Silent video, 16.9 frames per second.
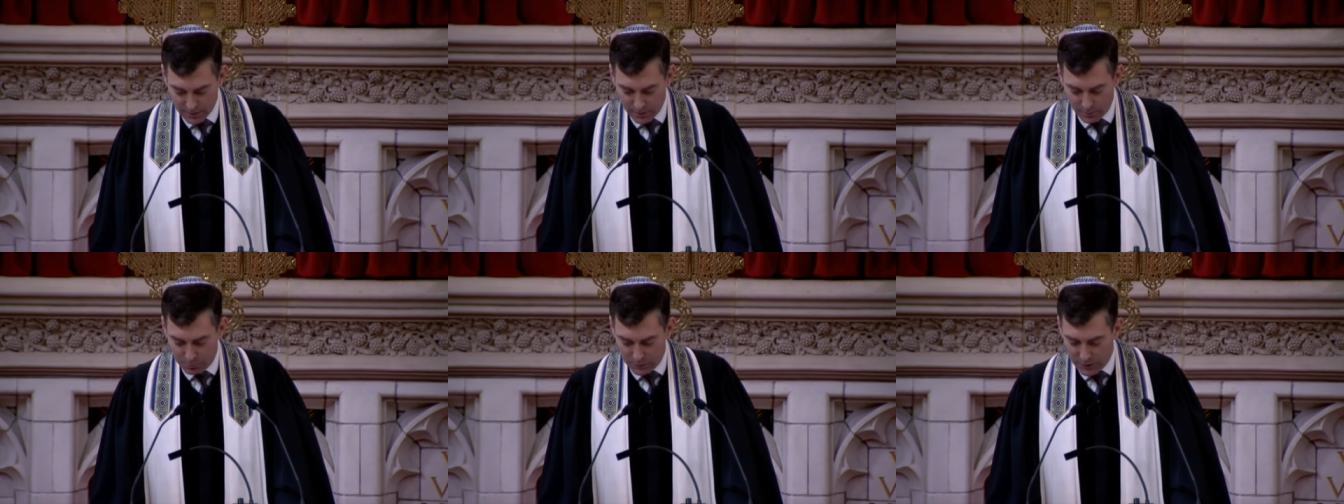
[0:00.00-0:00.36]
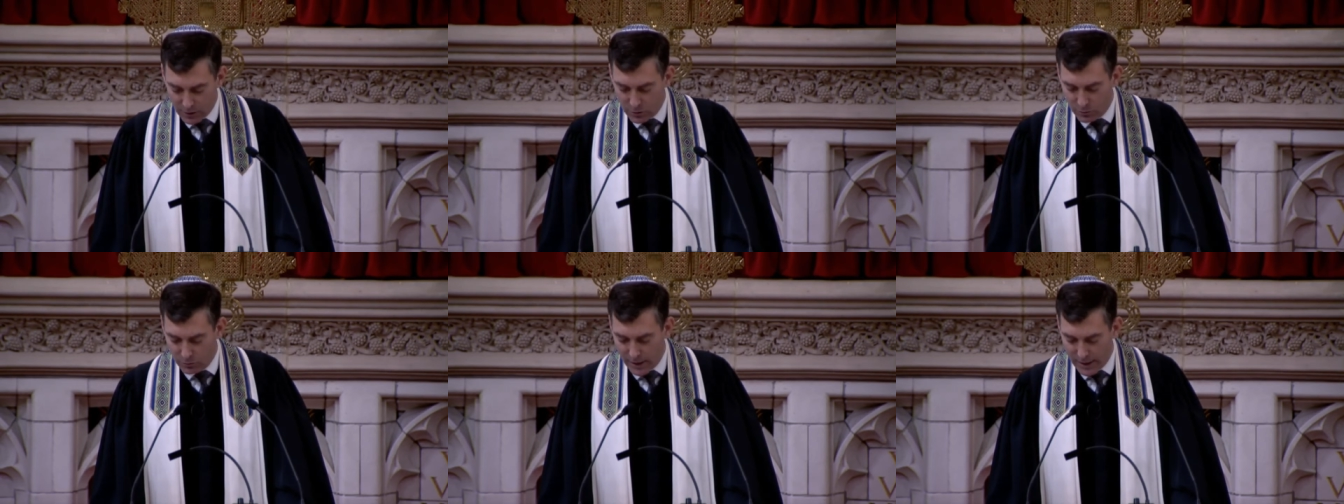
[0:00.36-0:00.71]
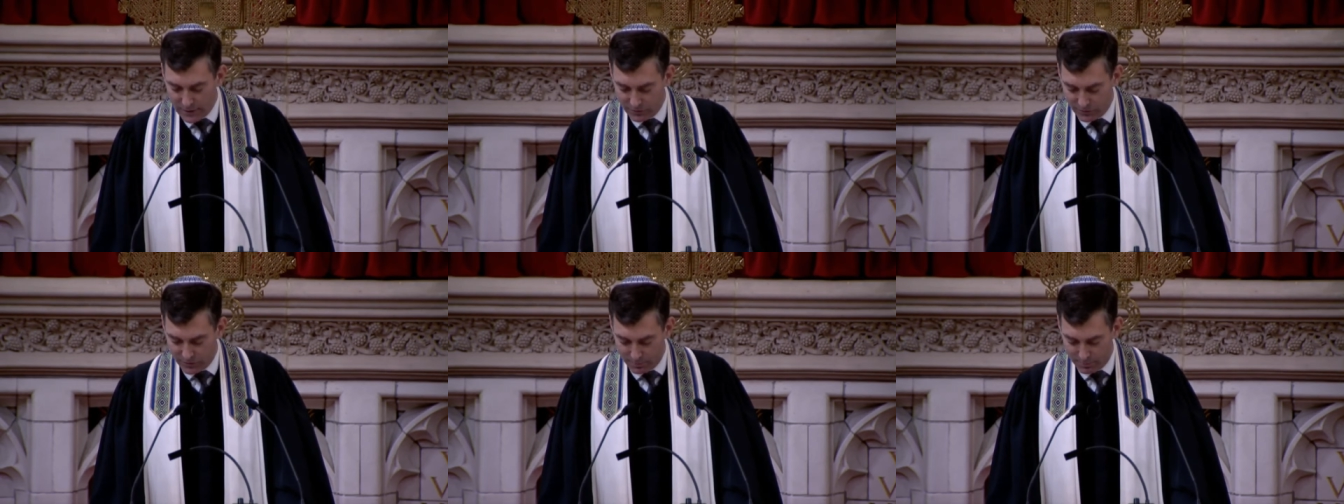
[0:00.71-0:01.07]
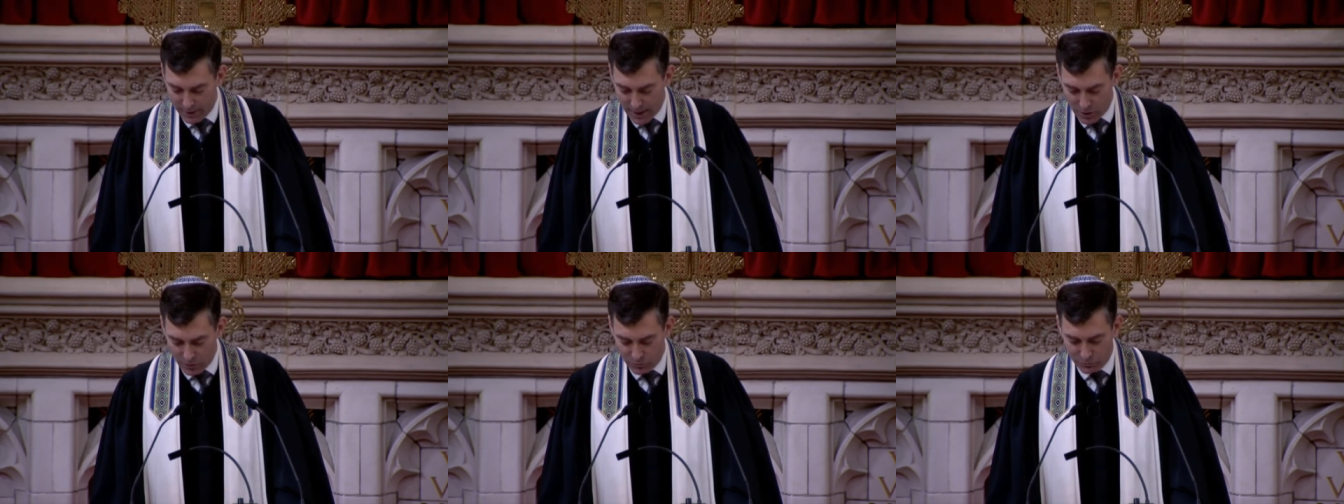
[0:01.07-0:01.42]
obliterates the
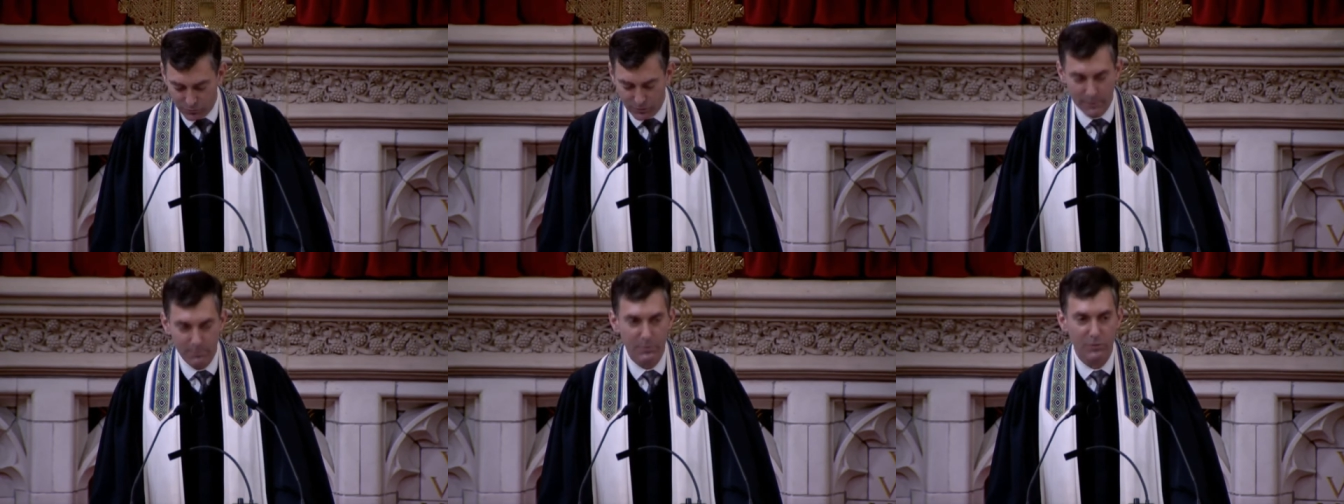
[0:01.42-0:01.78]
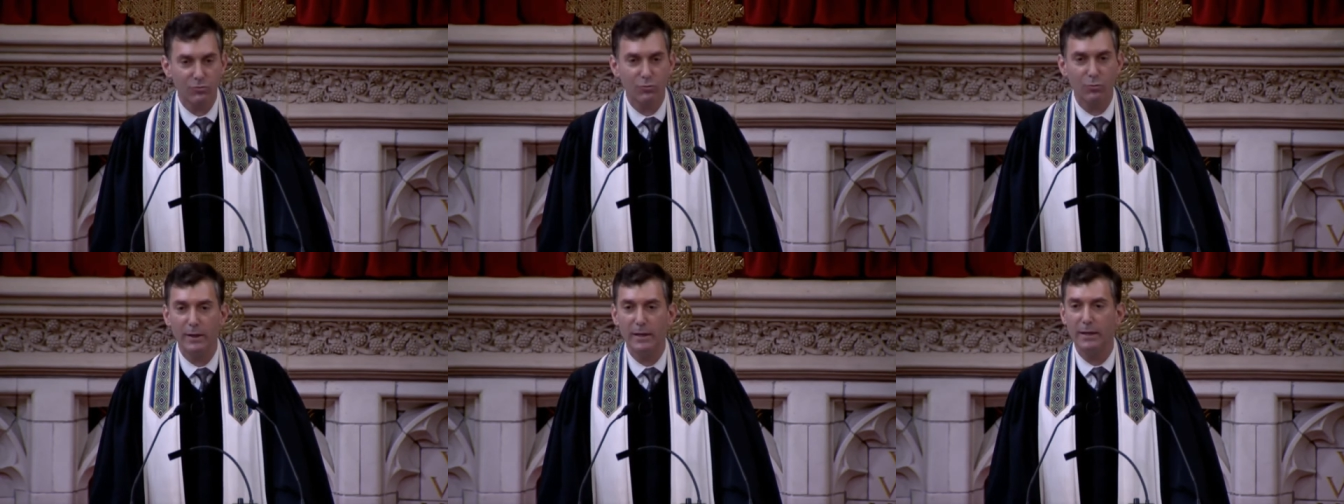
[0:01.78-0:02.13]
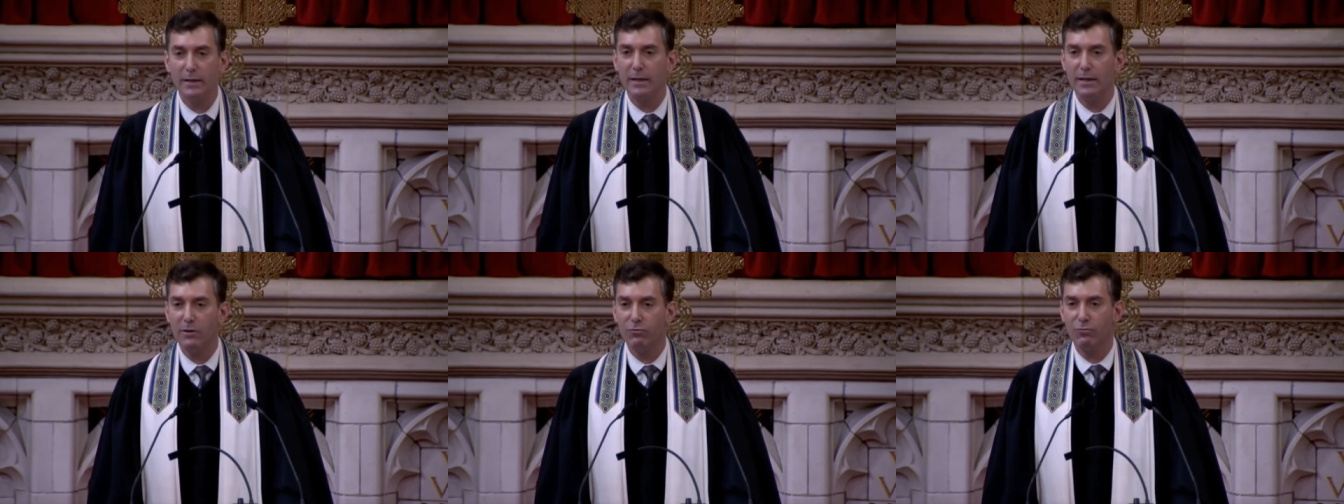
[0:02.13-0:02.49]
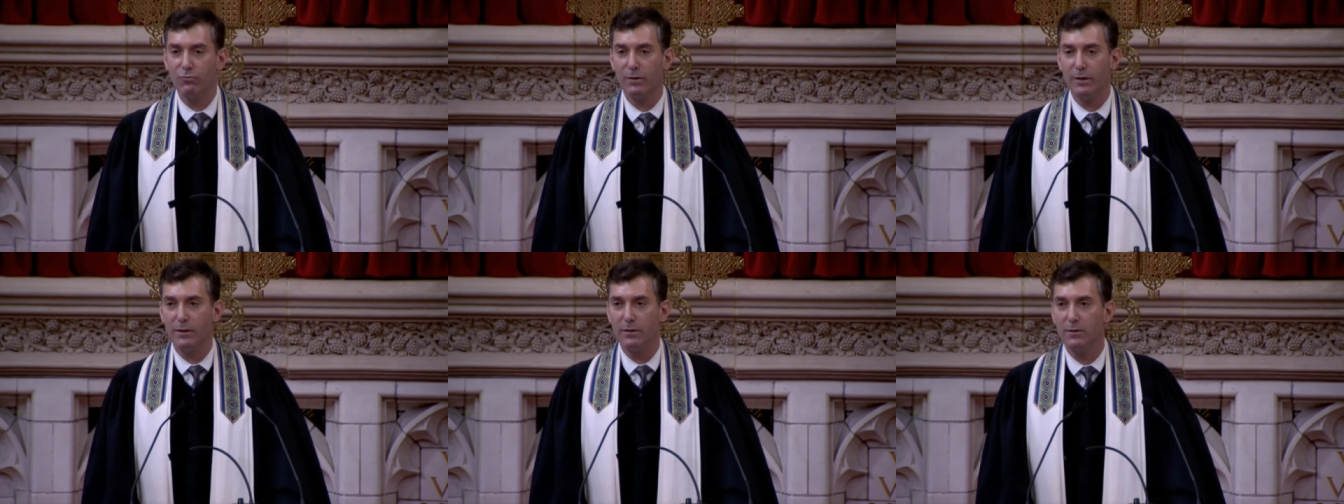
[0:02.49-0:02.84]
boundary between
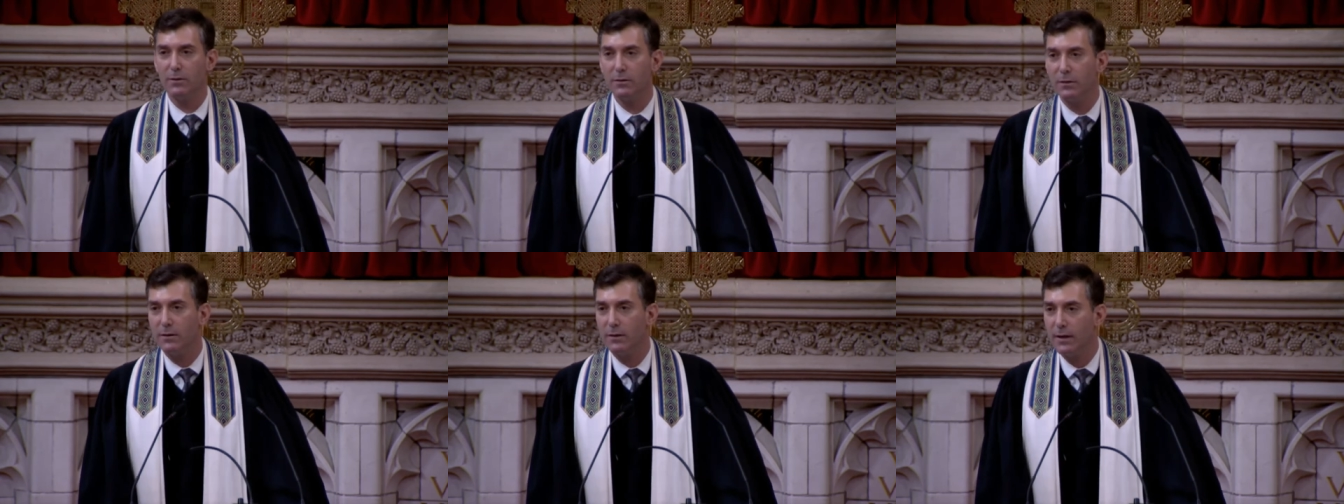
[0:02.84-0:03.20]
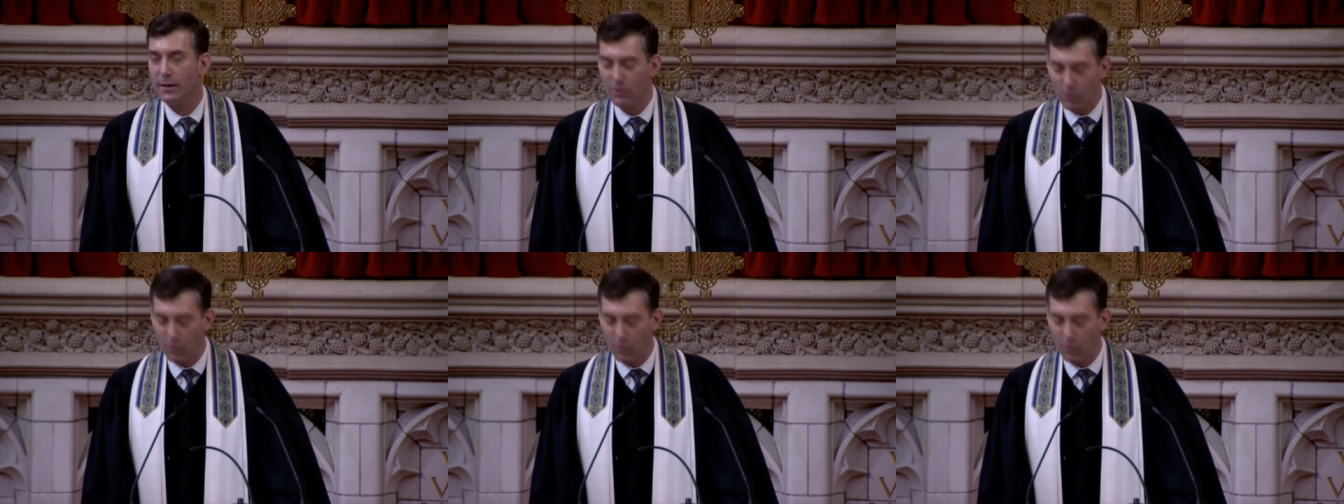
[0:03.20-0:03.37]
Israel and